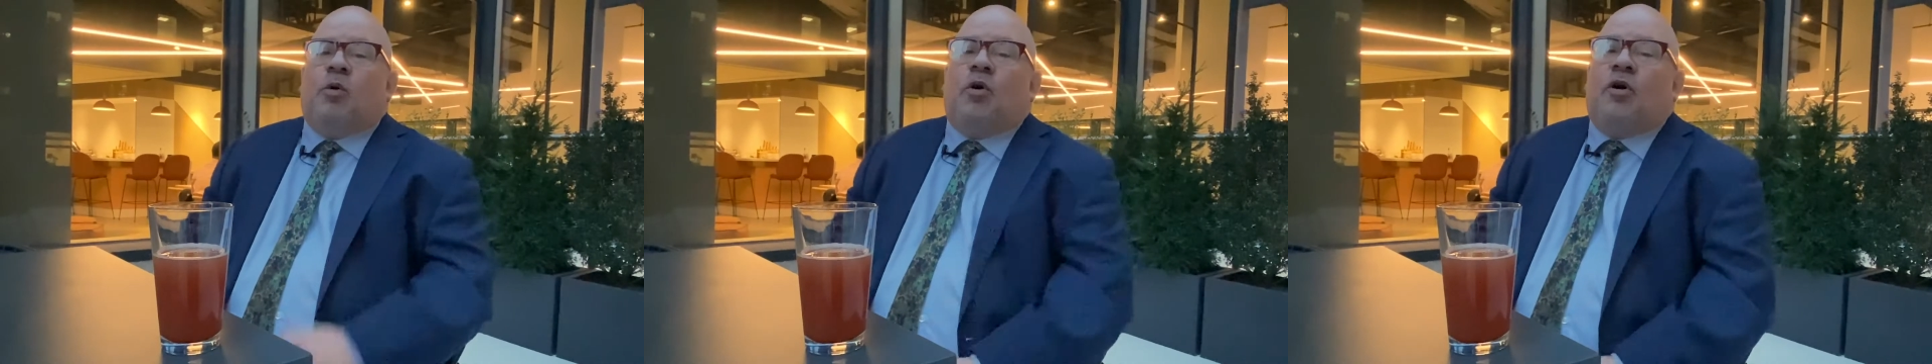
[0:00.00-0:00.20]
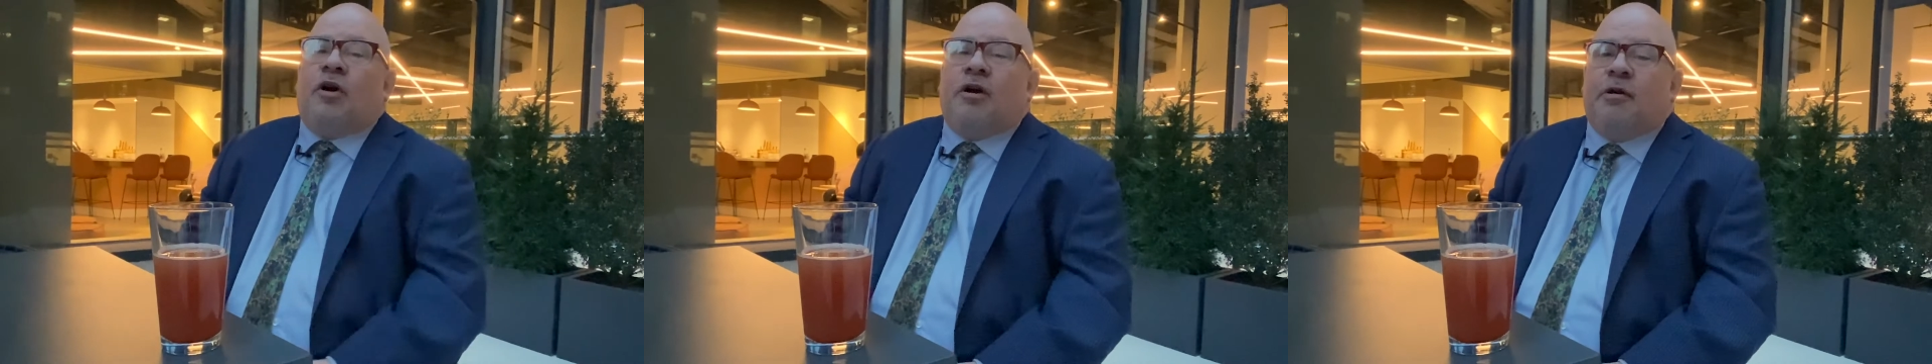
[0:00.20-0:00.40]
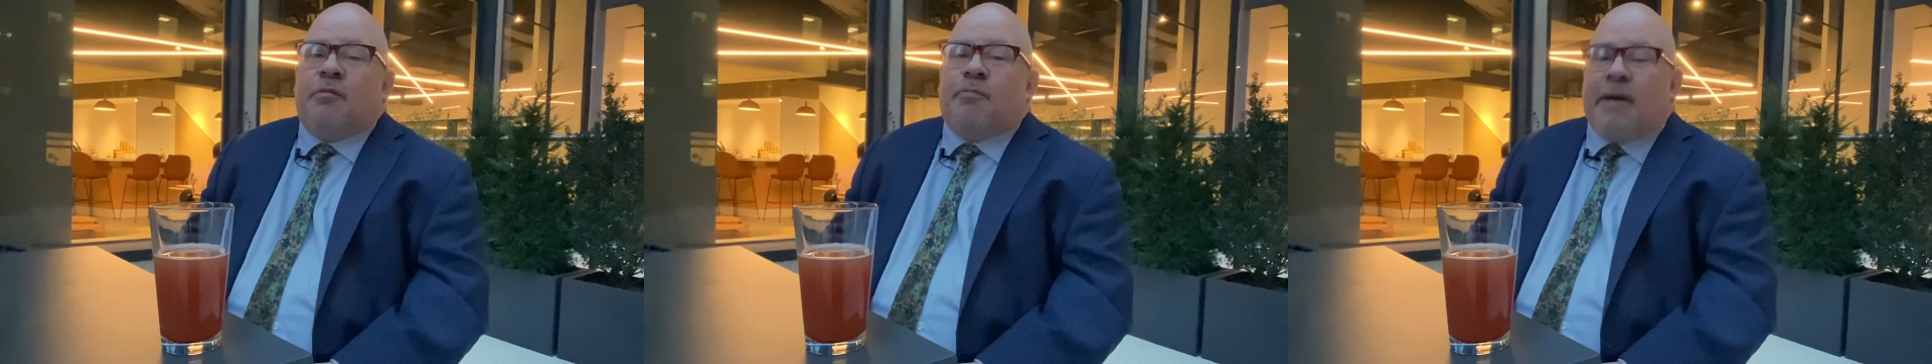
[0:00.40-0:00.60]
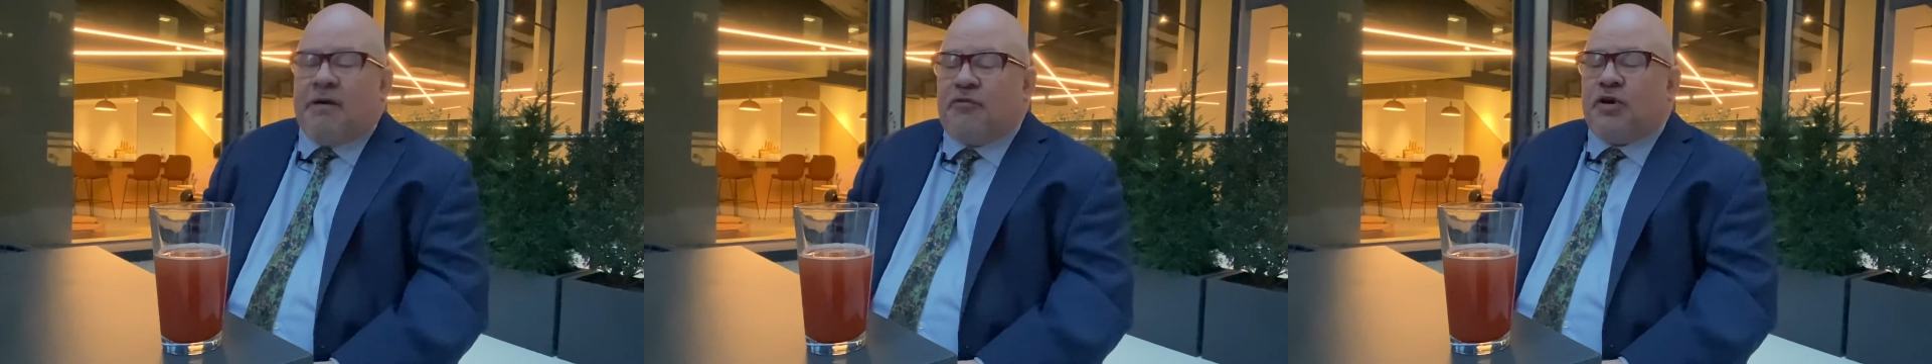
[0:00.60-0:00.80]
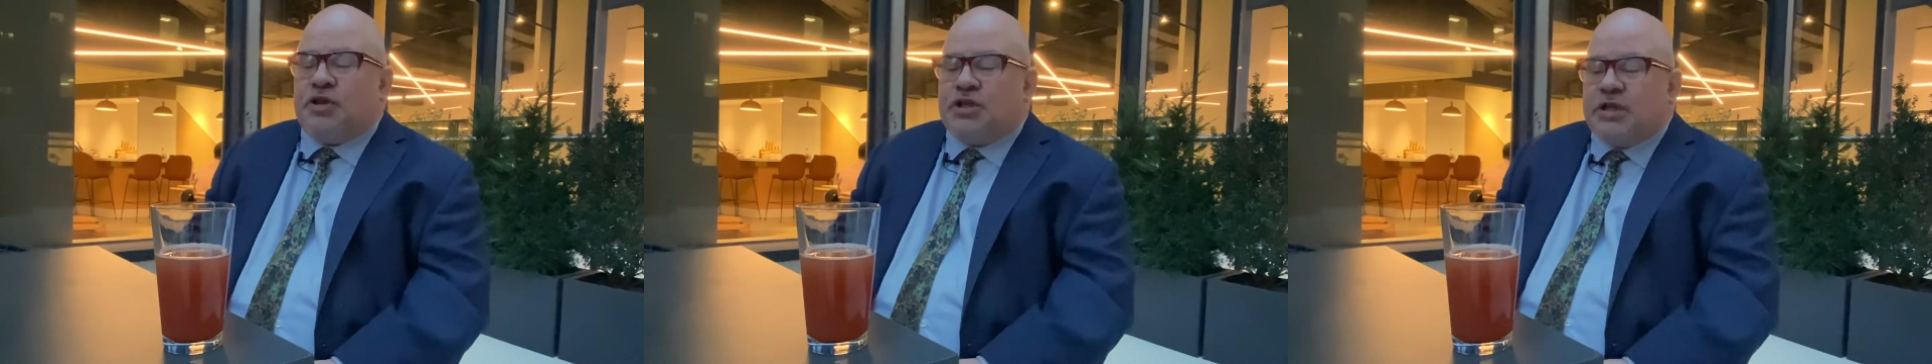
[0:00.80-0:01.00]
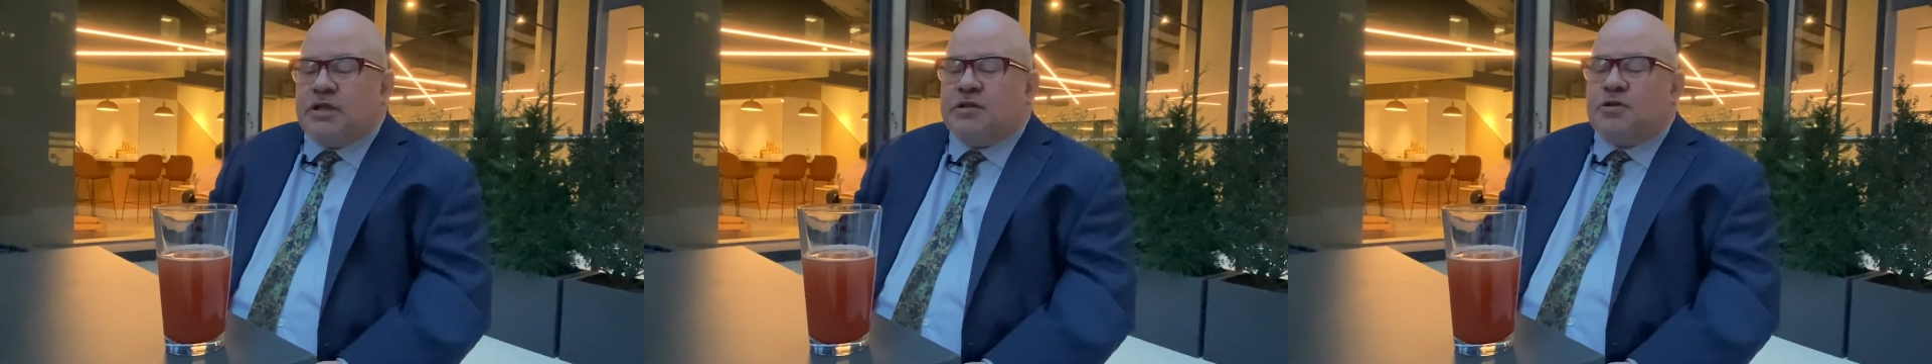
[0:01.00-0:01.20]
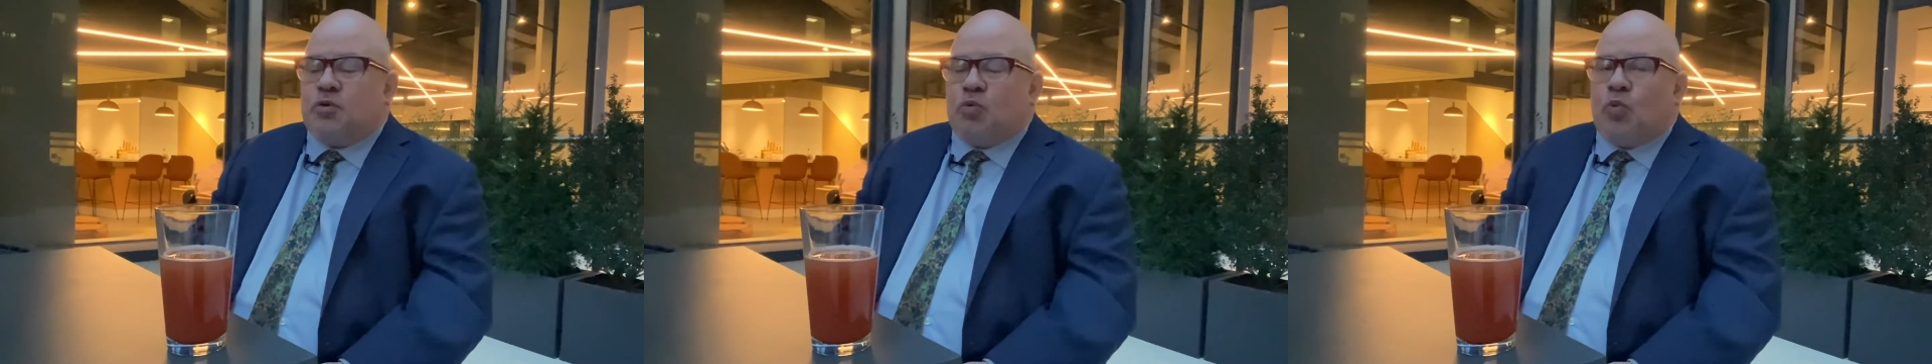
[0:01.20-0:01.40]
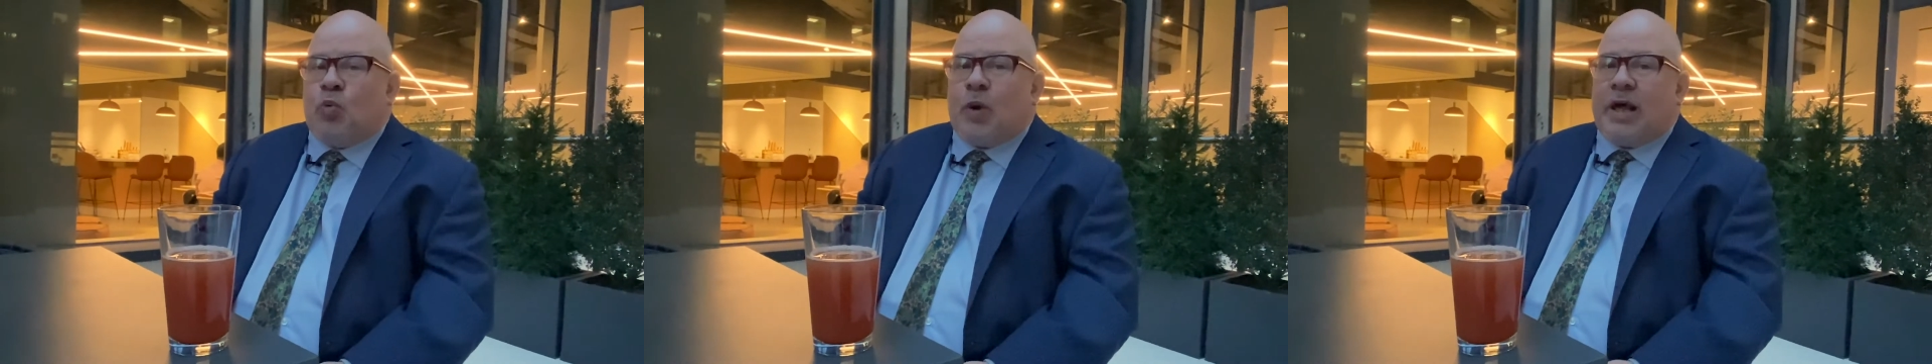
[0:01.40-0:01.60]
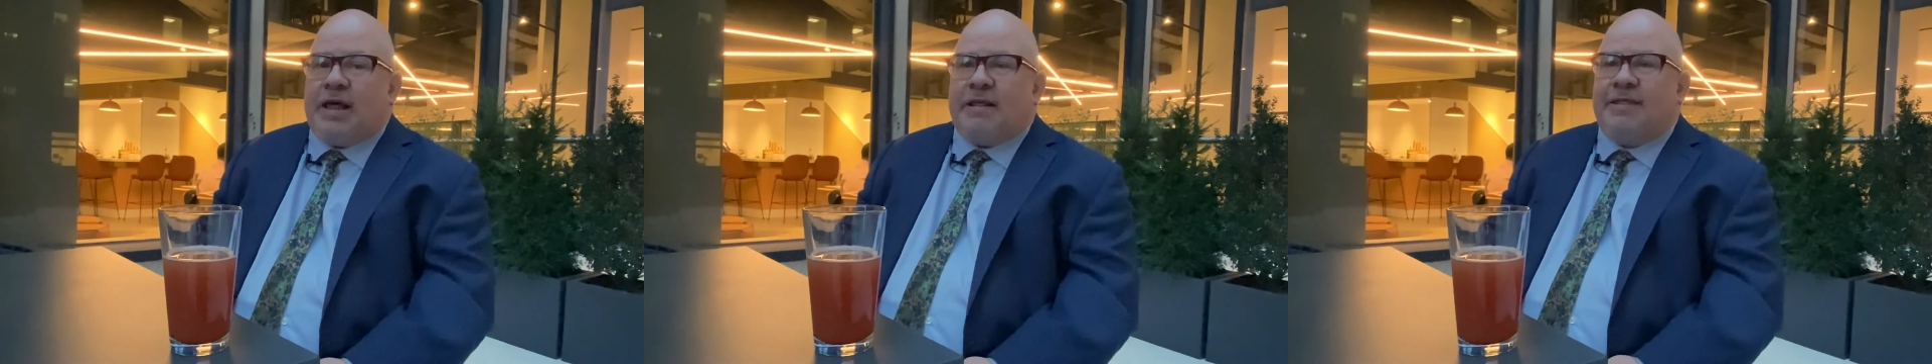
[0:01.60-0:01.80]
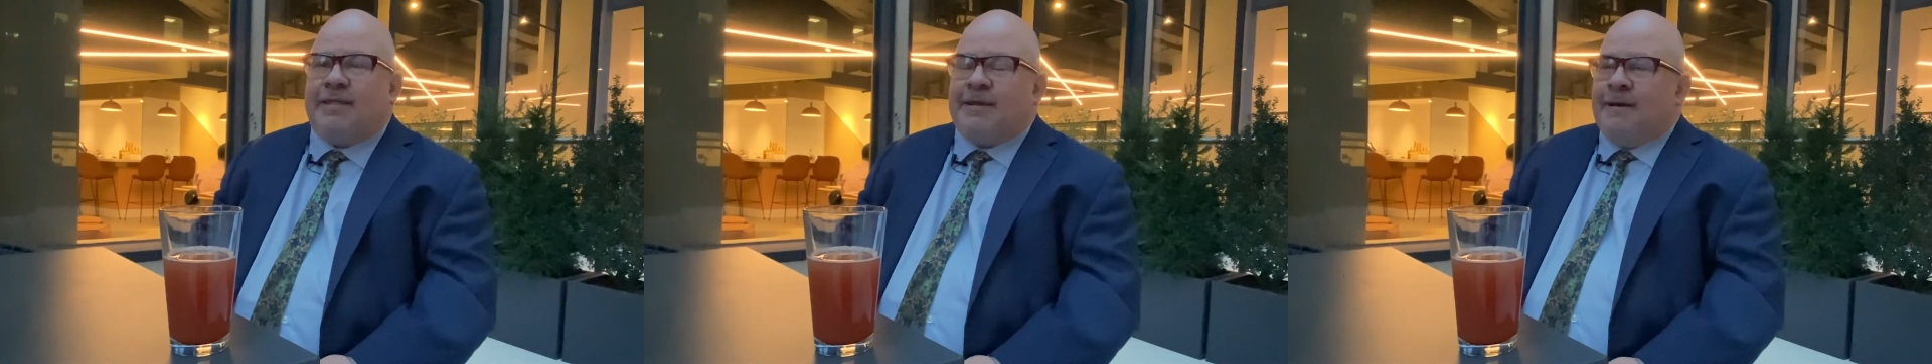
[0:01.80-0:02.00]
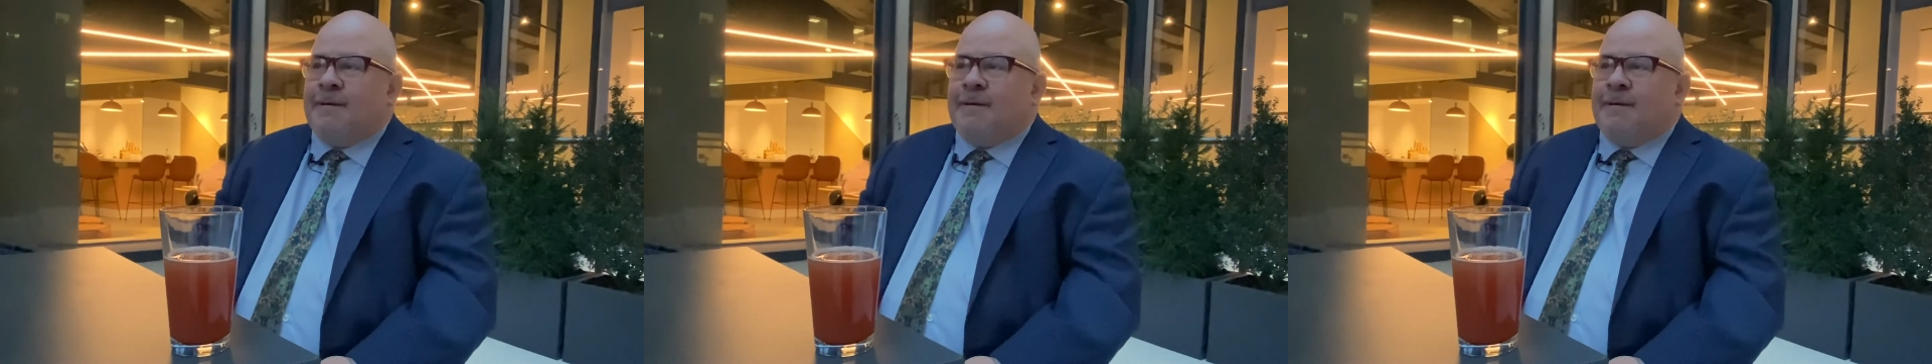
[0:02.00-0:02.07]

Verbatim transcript: more beverages with